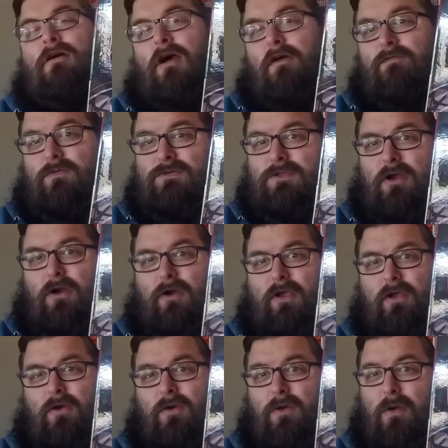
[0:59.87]
of
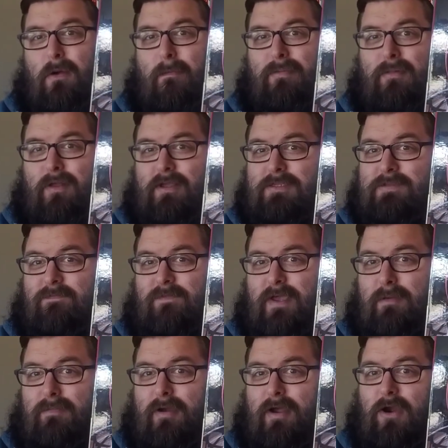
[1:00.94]
Rosario plus a
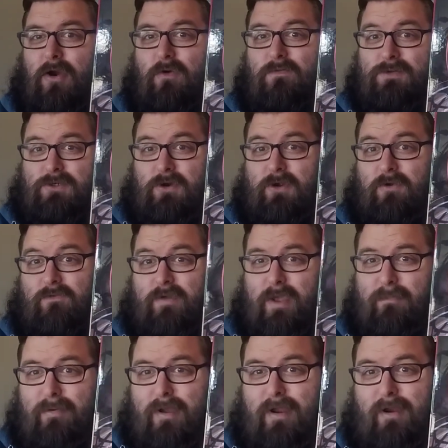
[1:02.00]
vampire or Rosario
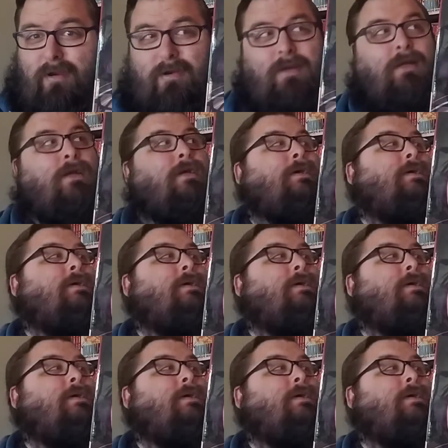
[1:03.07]
vampire.